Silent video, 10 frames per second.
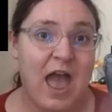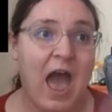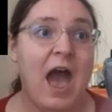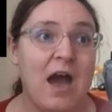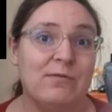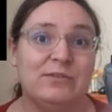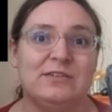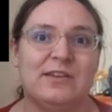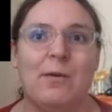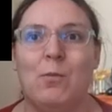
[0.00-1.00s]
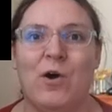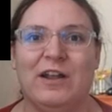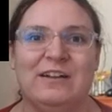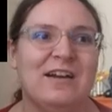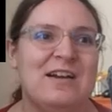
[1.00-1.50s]
have
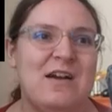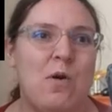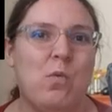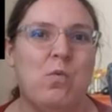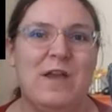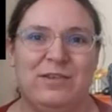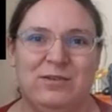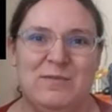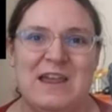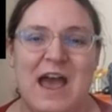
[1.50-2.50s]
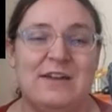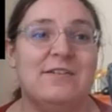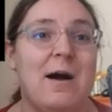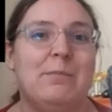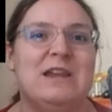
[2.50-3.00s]
someone with me and
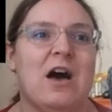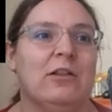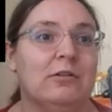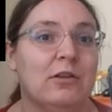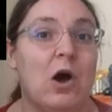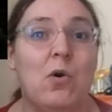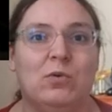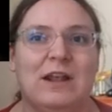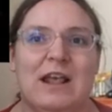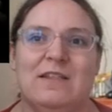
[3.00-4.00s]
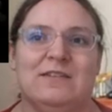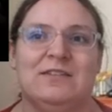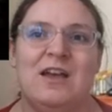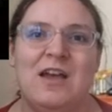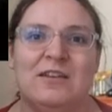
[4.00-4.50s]
not be alone in
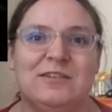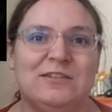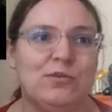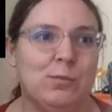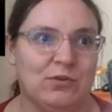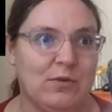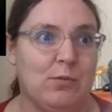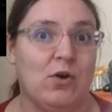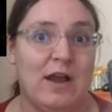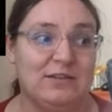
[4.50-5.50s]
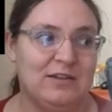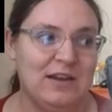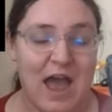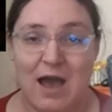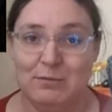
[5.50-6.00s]
this super
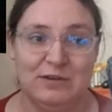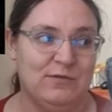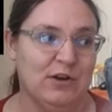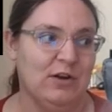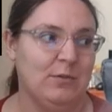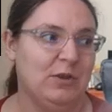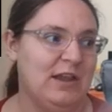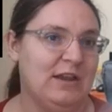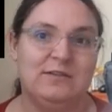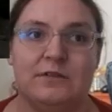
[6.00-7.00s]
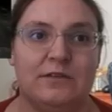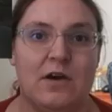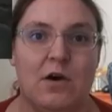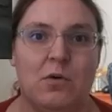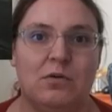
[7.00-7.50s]
depressing atmospheric place.
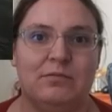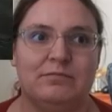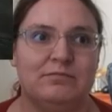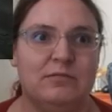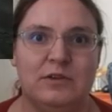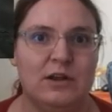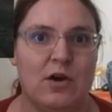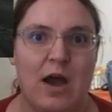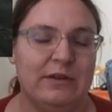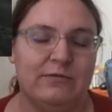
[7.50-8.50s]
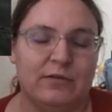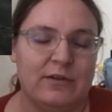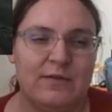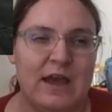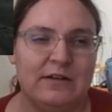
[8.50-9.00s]
So, you know, I mean, for
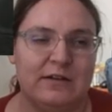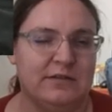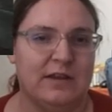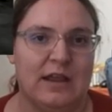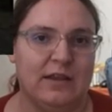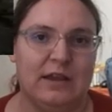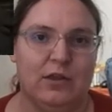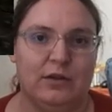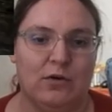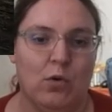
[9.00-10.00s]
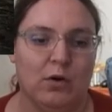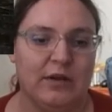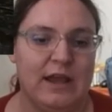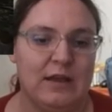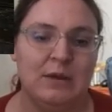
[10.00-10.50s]
the fact it's Silent Hill and a horror
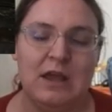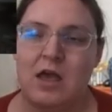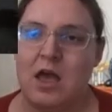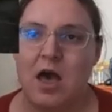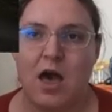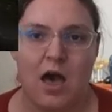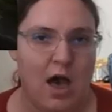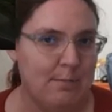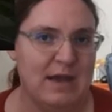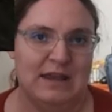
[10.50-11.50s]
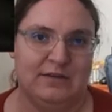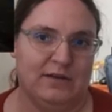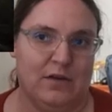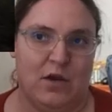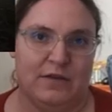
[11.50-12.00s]
game,
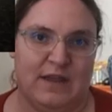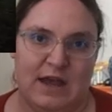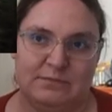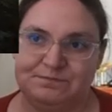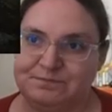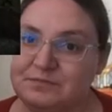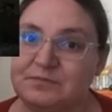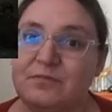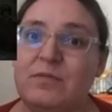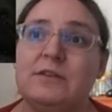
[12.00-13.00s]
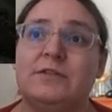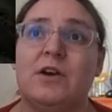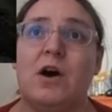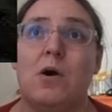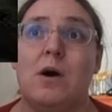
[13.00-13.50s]
amazing on that.
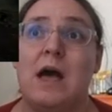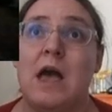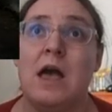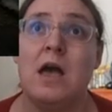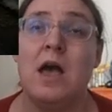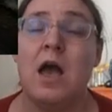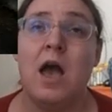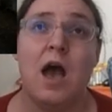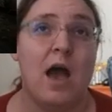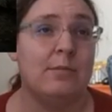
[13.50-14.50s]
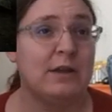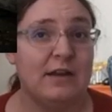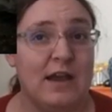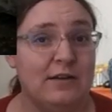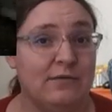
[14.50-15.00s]
So, I'm going
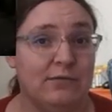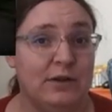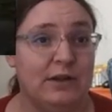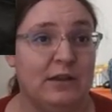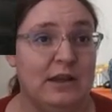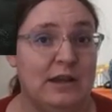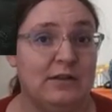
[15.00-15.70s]
to kind of freely